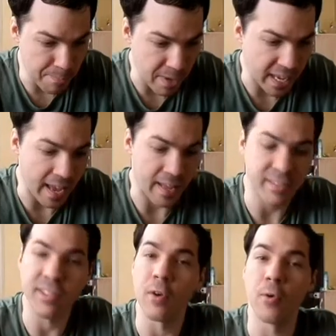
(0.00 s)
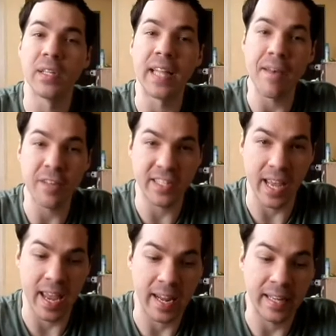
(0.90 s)
but yeah, so
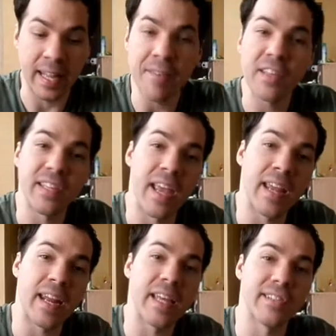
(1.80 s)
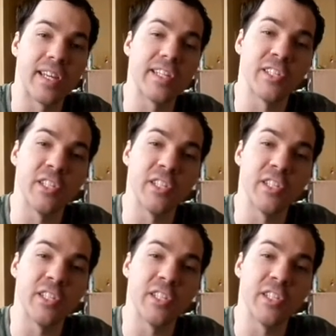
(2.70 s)
Levitane is his